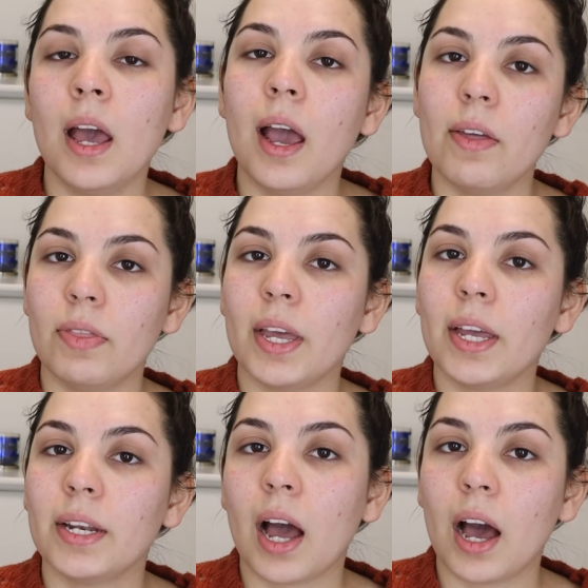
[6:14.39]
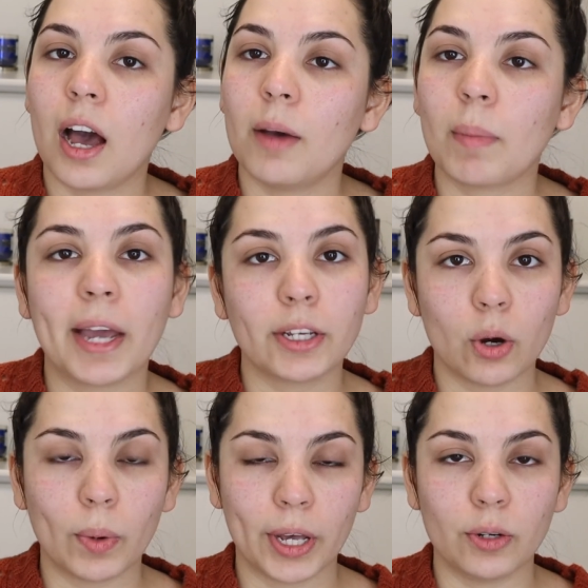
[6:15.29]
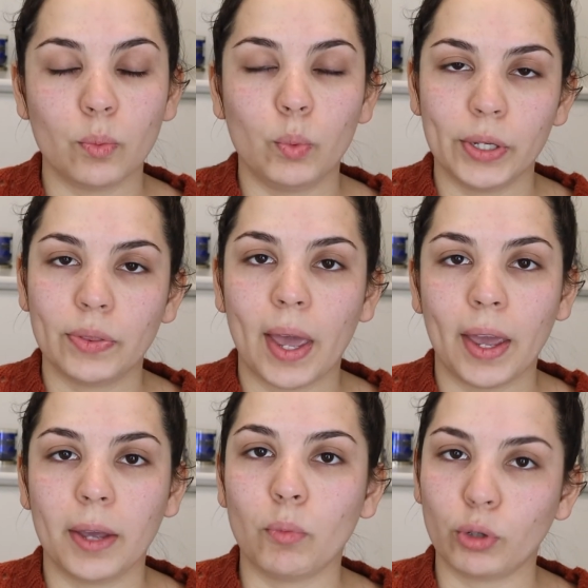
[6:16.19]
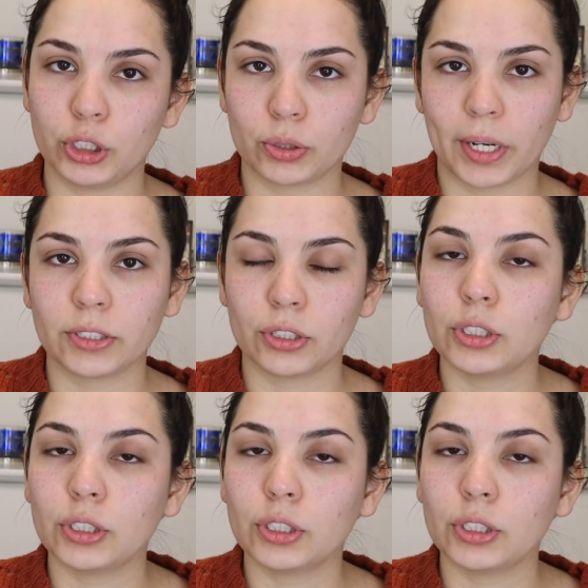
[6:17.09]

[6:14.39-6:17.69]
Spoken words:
And then I go in with a moisturizer.